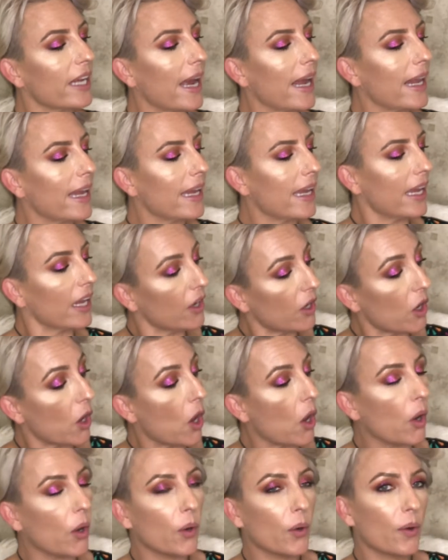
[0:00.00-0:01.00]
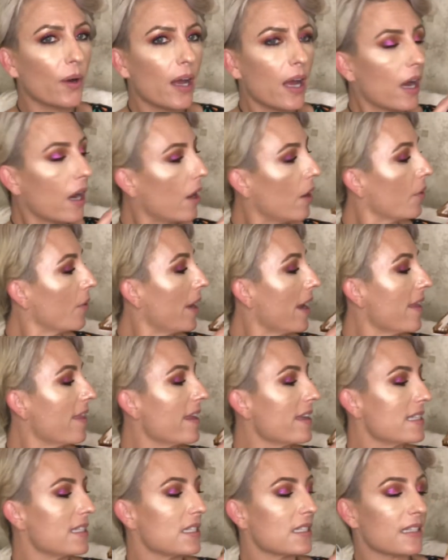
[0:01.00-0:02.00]
at it and know, okay,
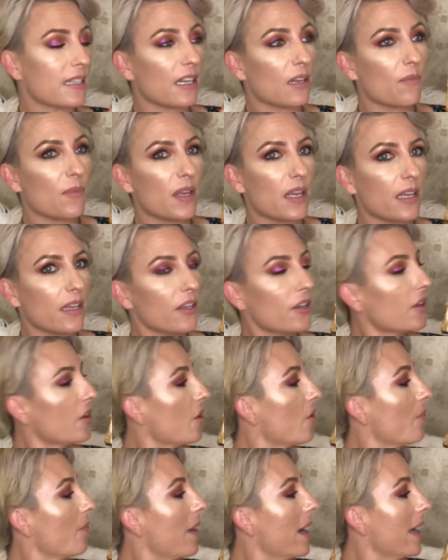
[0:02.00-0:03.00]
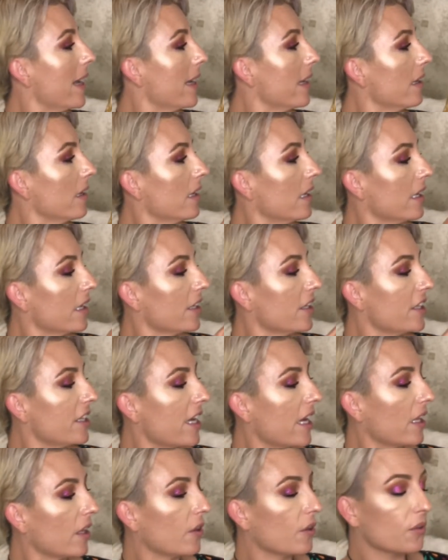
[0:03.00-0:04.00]
this is gonna be, you know, my
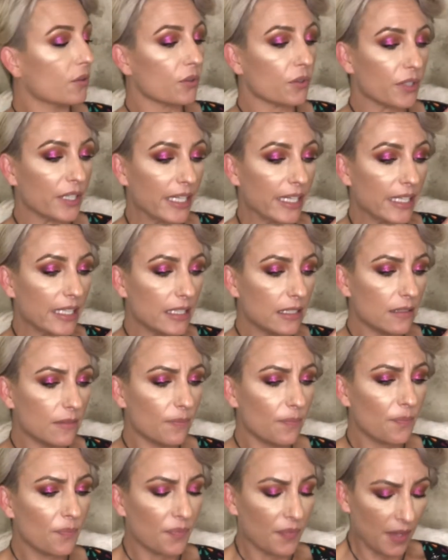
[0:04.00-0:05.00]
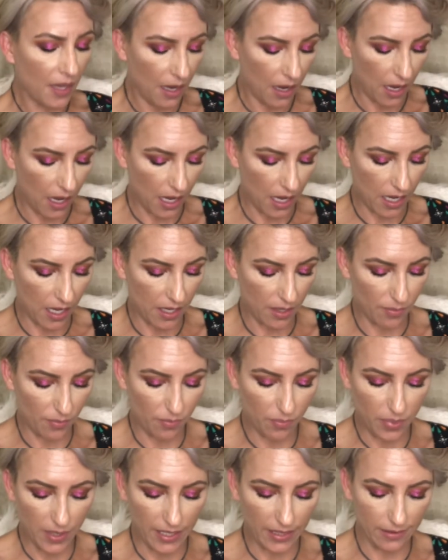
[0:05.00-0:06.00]
yellow green.
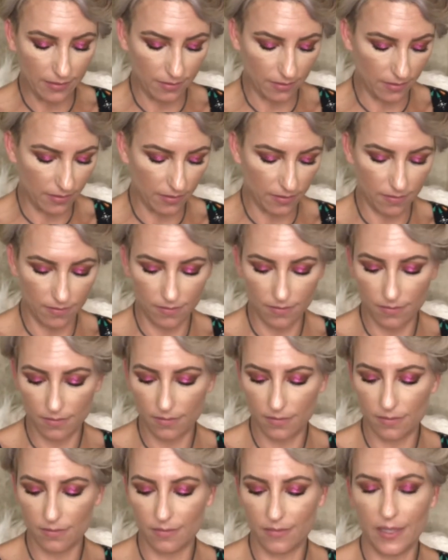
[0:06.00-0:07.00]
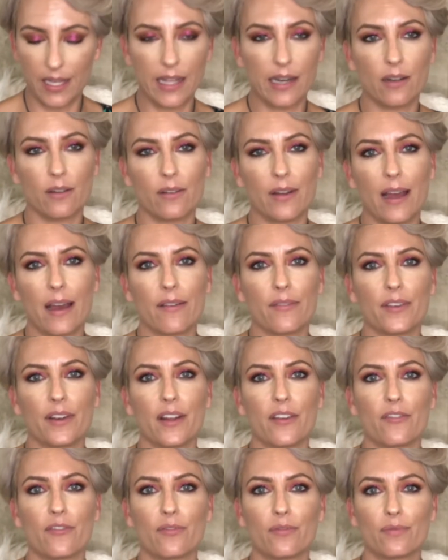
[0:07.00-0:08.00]
Um, but they don't have
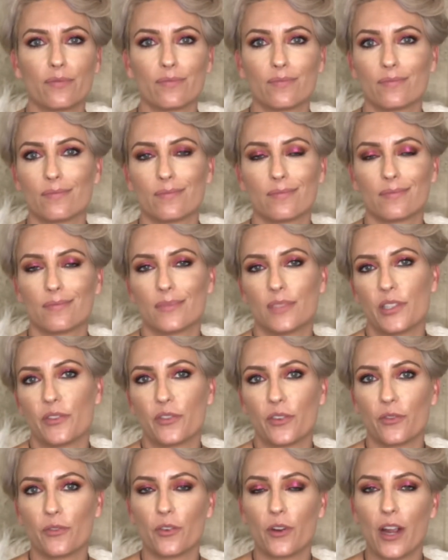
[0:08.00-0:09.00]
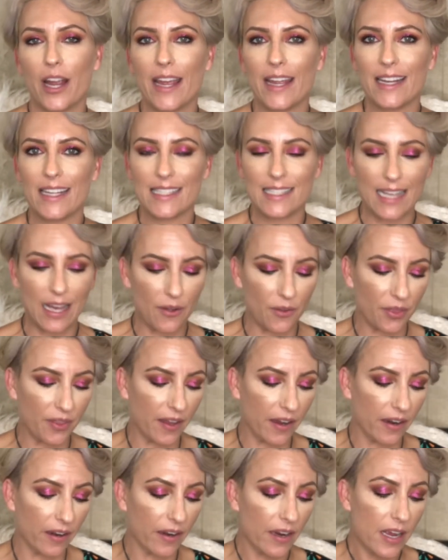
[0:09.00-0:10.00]
enough different varieties out
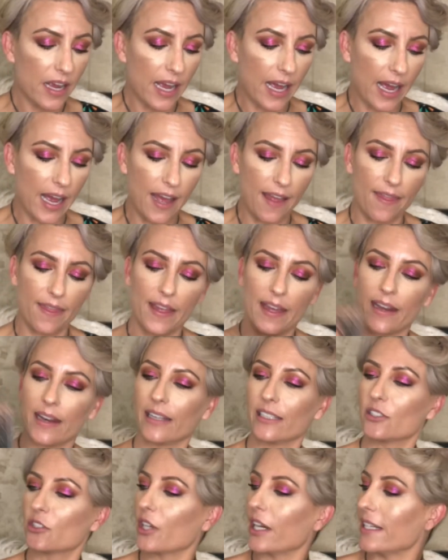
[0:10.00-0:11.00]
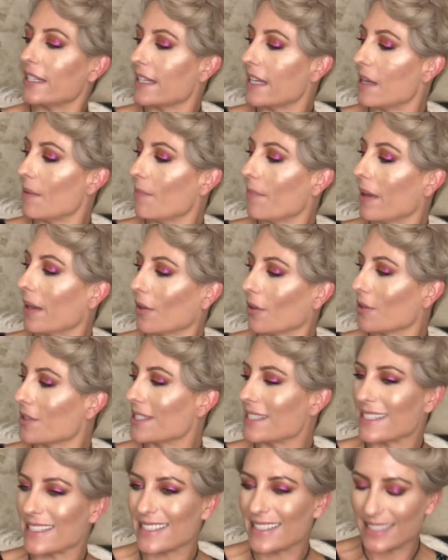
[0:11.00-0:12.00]
there. And then I tried to keep my
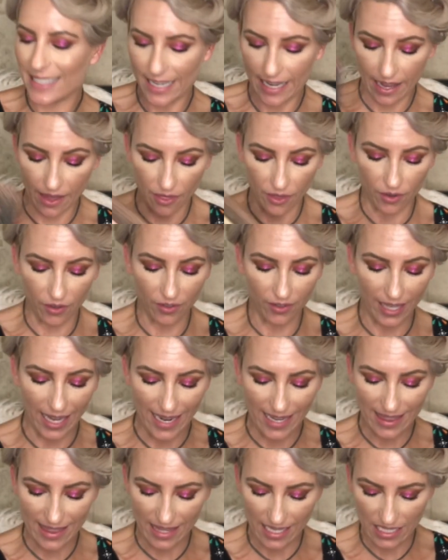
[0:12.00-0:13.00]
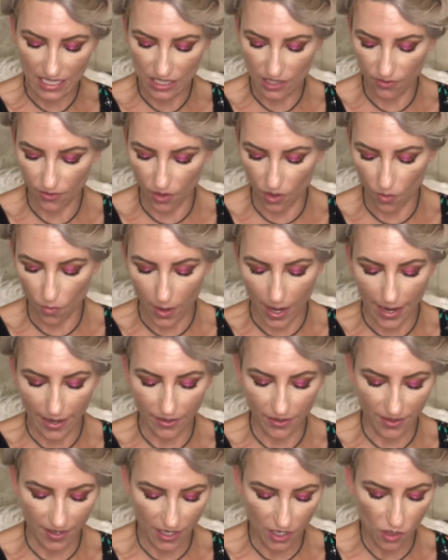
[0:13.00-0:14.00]
looksies together like this for a
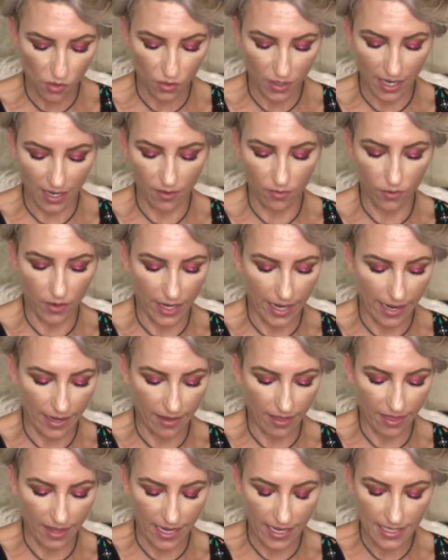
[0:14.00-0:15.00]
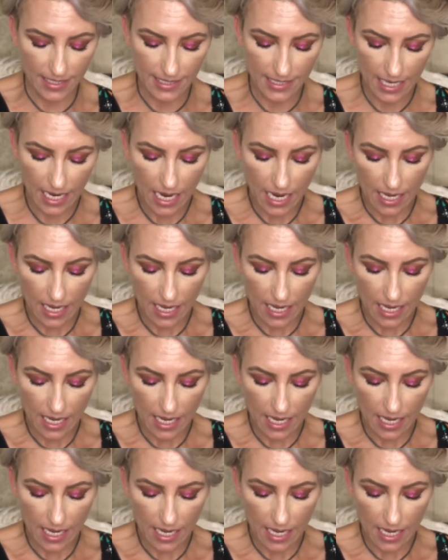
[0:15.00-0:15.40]
while, and then you kind of run out of things.